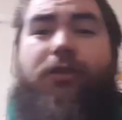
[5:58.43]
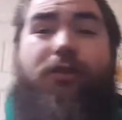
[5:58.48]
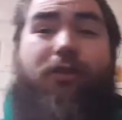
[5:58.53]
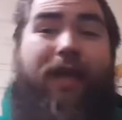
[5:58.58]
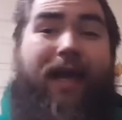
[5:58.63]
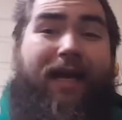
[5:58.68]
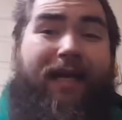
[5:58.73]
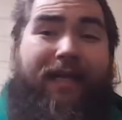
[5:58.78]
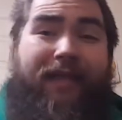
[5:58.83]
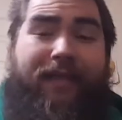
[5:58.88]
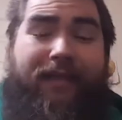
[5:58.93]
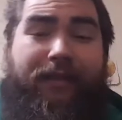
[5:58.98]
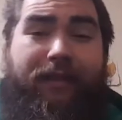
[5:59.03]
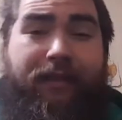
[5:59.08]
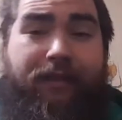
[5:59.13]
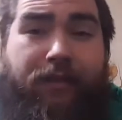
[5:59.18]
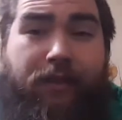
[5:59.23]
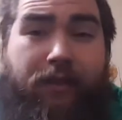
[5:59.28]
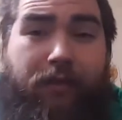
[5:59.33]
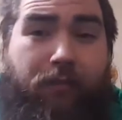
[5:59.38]
So that
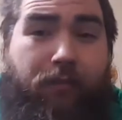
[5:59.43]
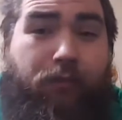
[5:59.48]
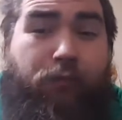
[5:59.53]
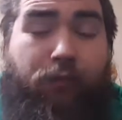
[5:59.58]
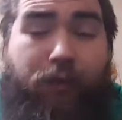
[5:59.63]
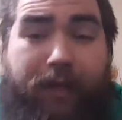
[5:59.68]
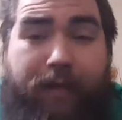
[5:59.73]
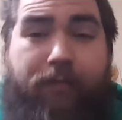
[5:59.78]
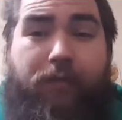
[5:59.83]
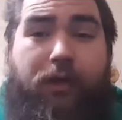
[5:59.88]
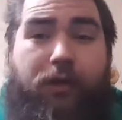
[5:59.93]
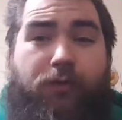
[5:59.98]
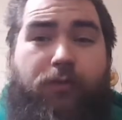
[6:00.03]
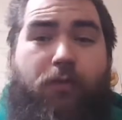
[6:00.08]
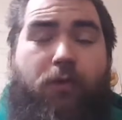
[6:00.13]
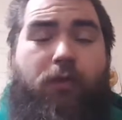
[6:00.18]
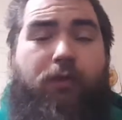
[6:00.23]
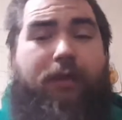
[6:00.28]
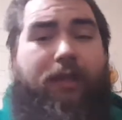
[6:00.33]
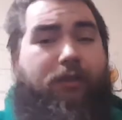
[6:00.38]
is pretty much
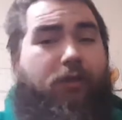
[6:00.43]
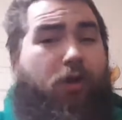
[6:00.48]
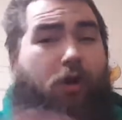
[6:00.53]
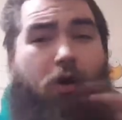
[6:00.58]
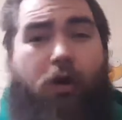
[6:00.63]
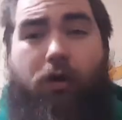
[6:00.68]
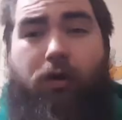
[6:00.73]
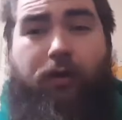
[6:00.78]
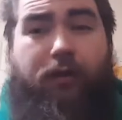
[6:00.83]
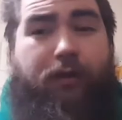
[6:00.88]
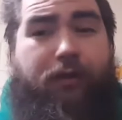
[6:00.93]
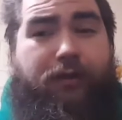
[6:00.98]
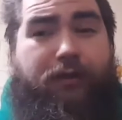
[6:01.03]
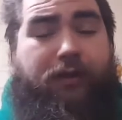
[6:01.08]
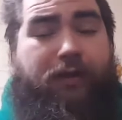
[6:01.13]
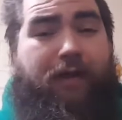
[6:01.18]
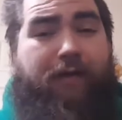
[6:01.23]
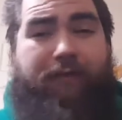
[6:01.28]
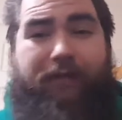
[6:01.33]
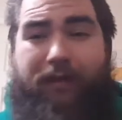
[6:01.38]
more or less all of the
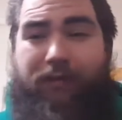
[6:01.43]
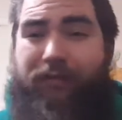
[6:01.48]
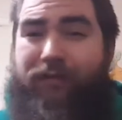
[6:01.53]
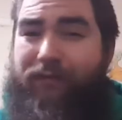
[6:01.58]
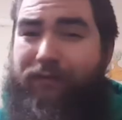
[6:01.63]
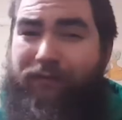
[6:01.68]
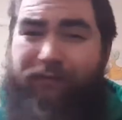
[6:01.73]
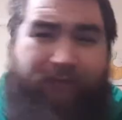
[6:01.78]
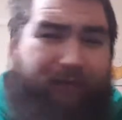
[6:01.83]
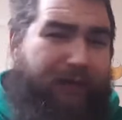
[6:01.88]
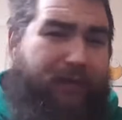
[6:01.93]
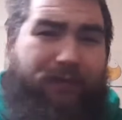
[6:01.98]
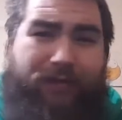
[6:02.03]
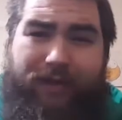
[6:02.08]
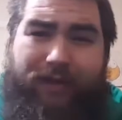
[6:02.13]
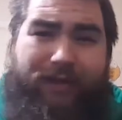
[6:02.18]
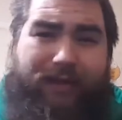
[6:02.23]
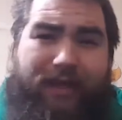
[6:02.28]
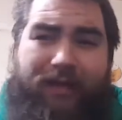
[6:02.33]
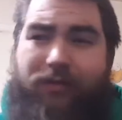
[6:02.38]
stuff. There is a few
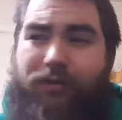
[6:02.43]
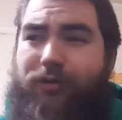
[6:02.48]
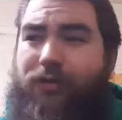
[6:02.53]
things I